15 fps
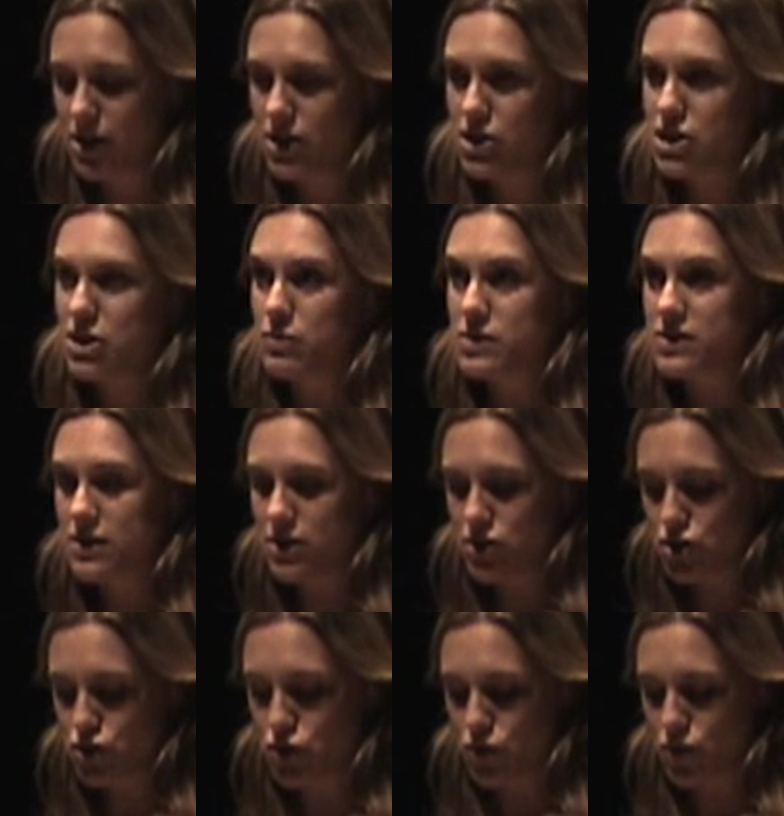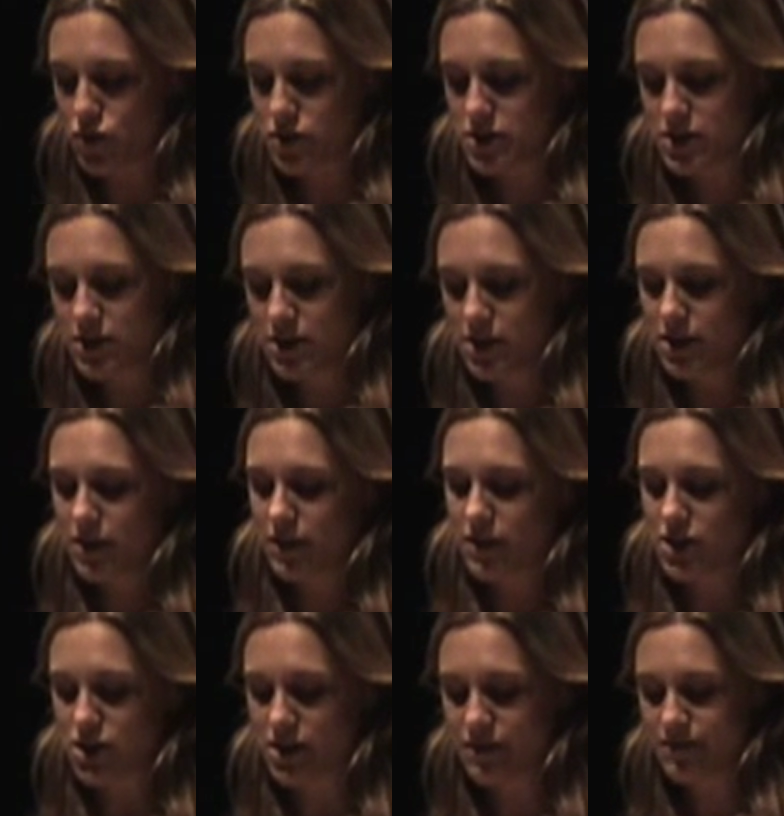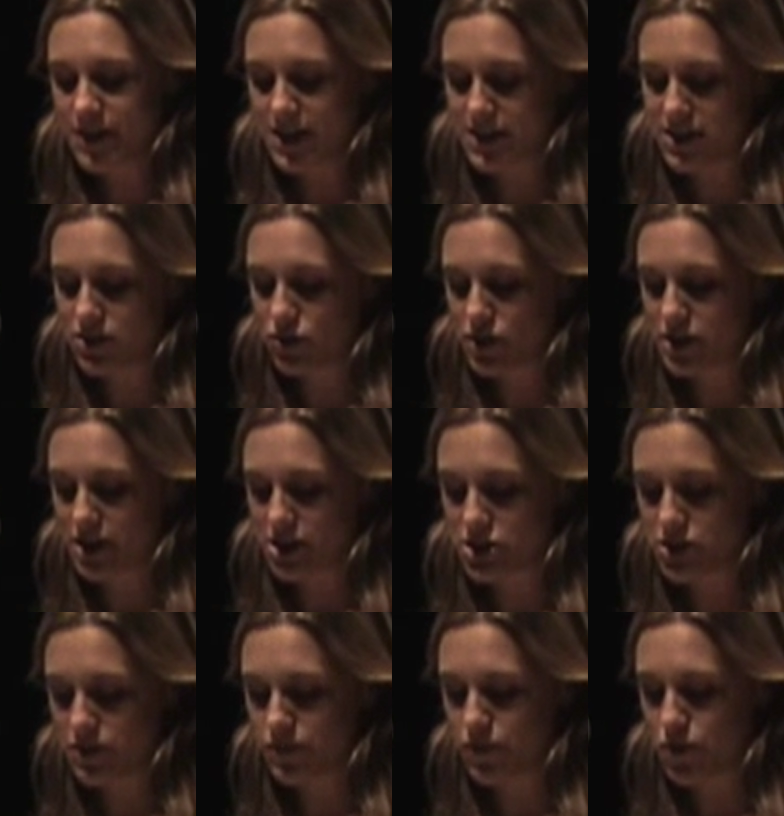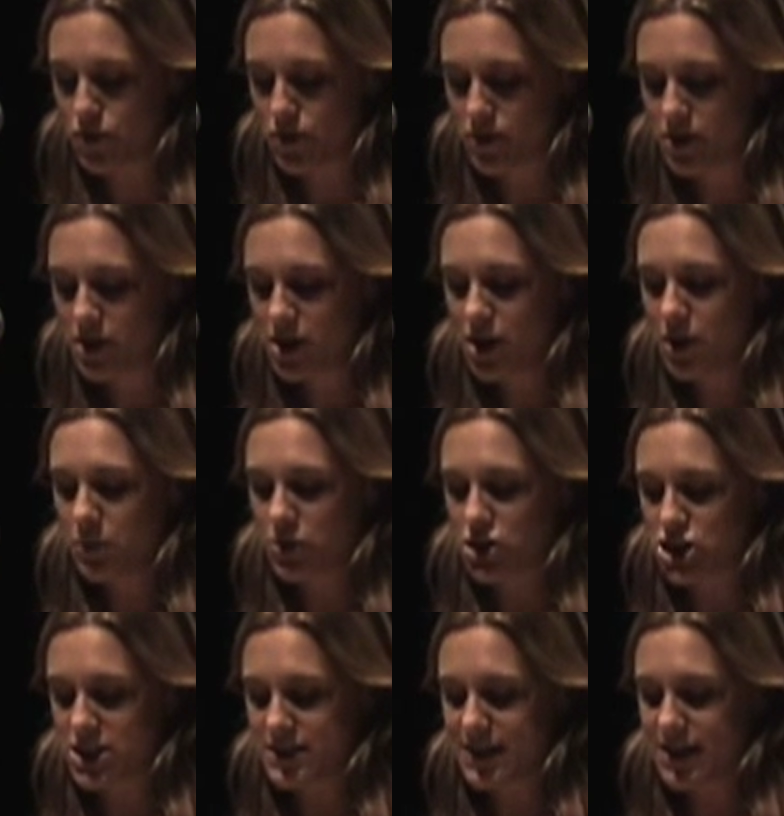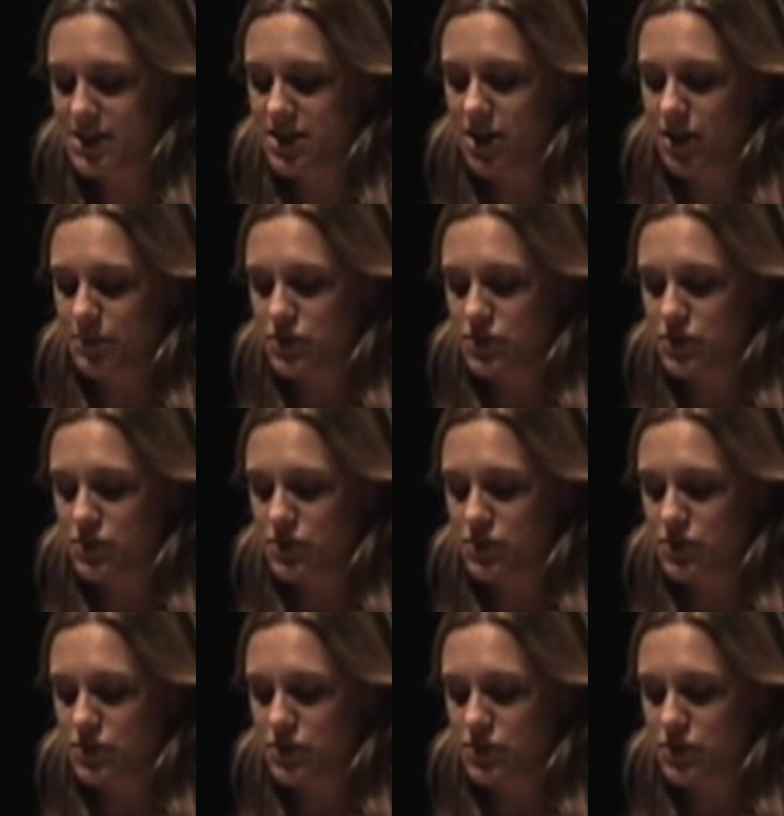She was so short that her feet did not touch the floor, but she sat up